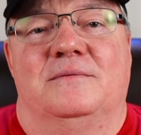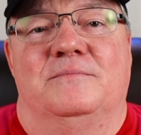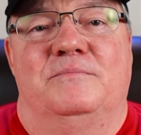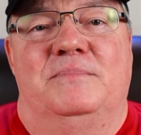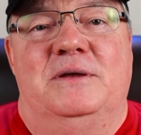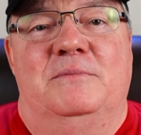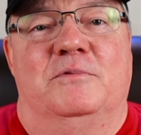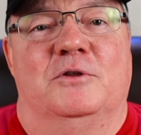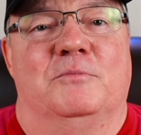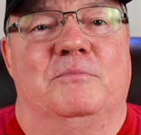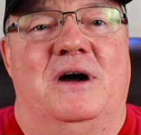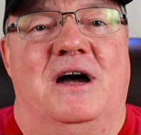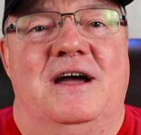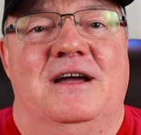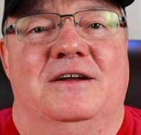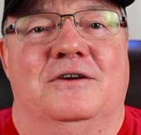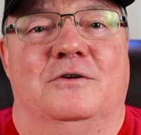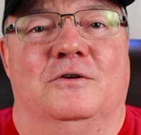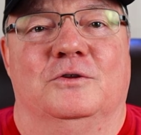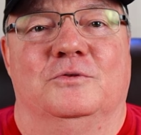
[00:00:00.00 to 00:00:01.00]
People are
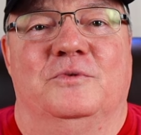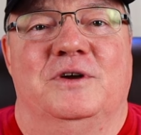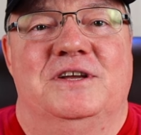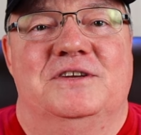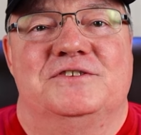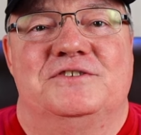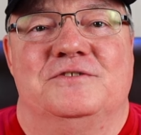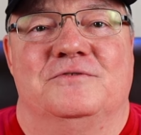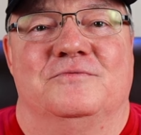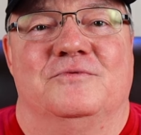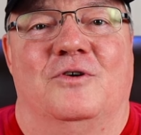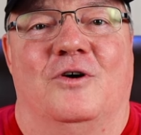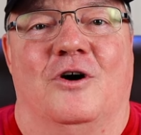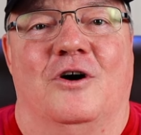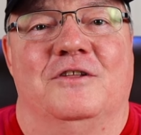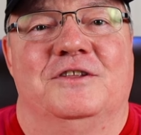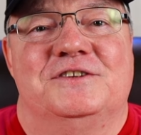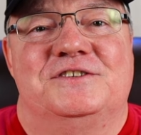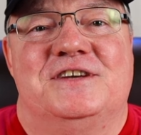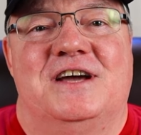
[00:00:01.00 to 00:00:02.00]
buying Goldwings
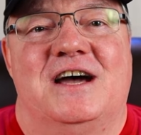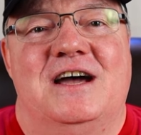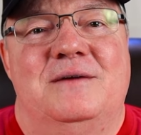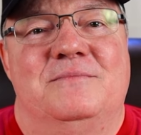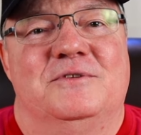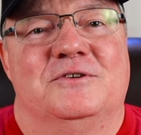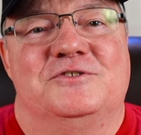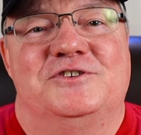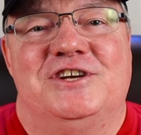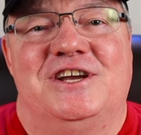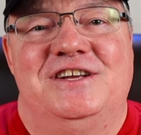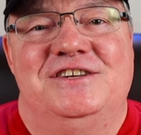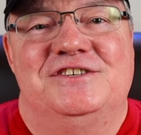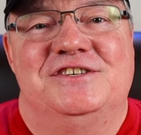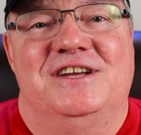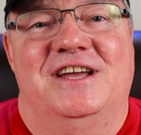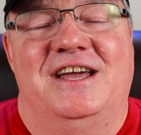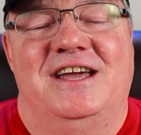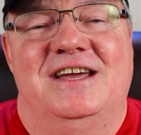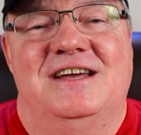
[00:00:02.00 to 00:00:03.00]
all the time. They're
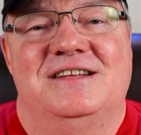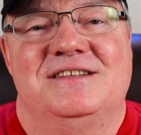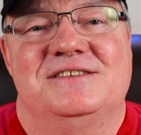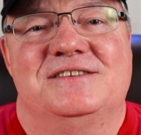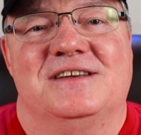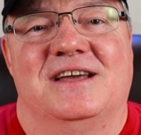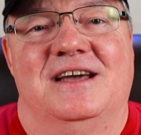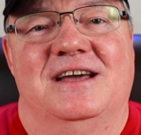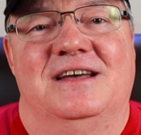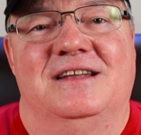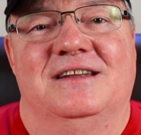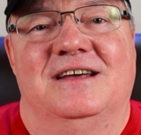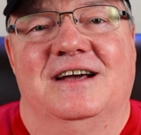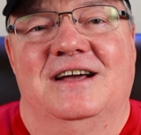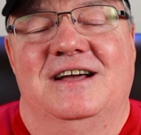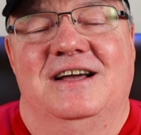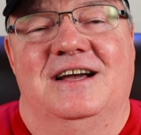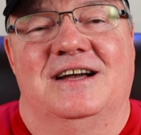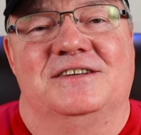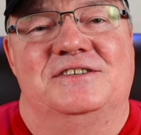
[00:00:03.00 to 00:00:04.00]
changing hands, and
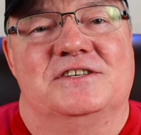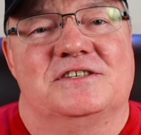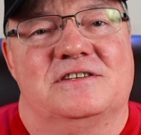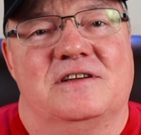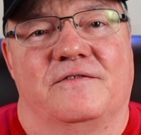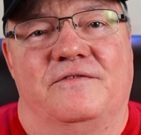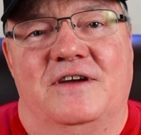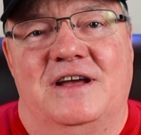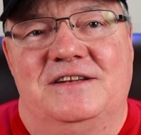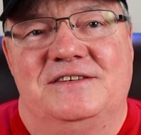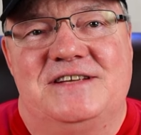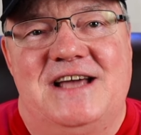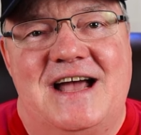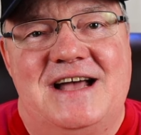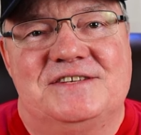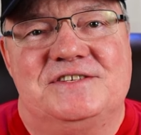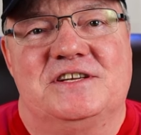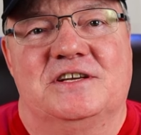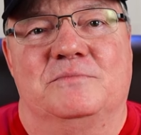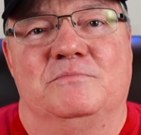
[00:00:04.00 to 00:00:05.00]
it's just a
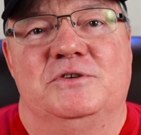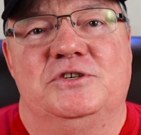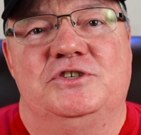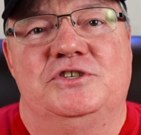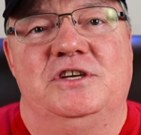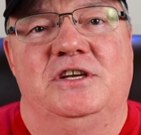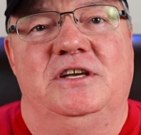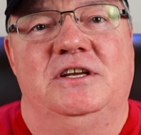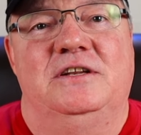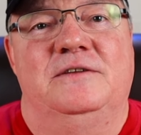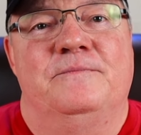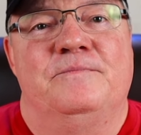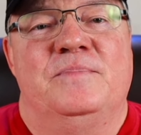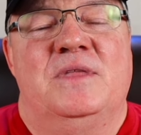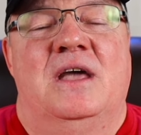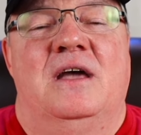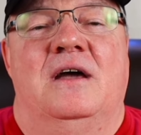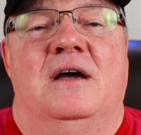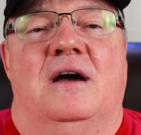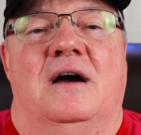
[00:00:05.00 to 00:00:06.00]
fantastic machine.
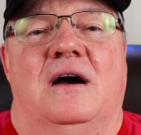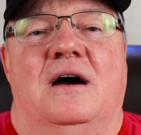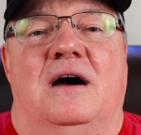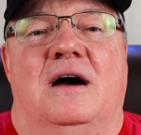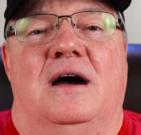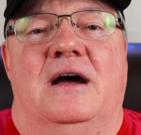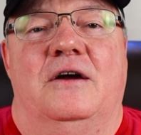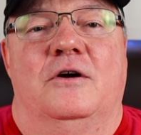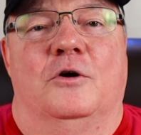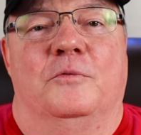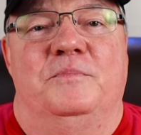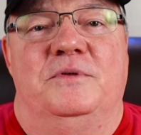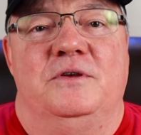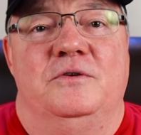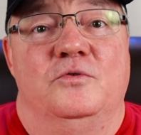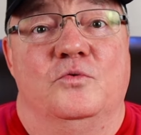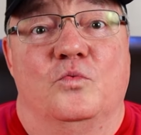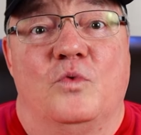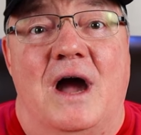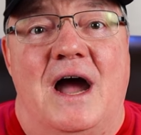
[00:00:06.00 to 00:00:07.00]
I hope
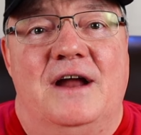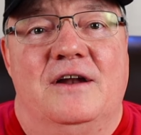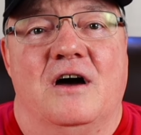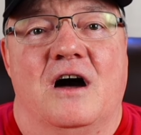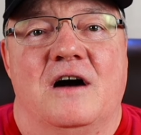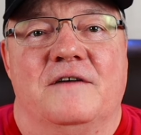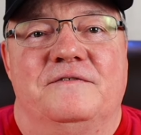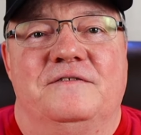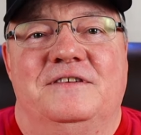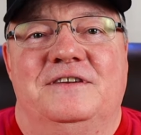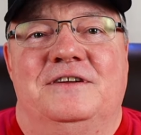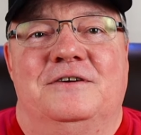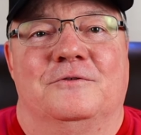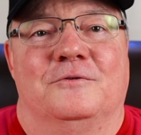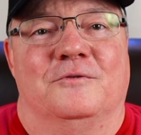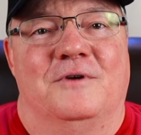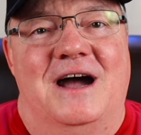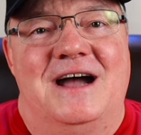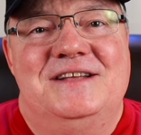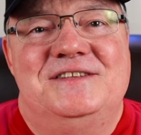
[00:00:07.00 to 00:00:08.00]
you ride often,
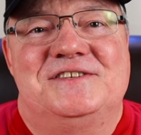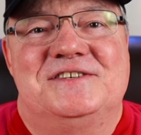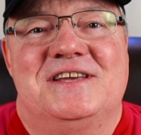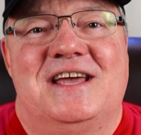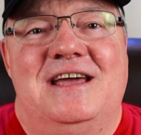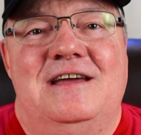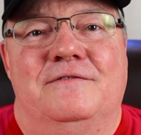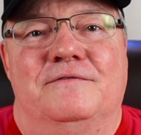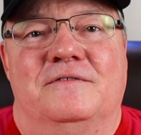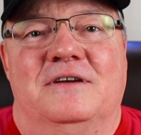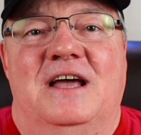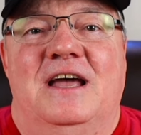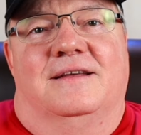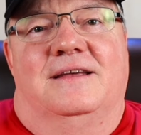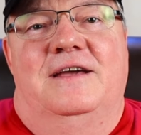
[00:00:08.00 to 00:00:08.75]
ride safe.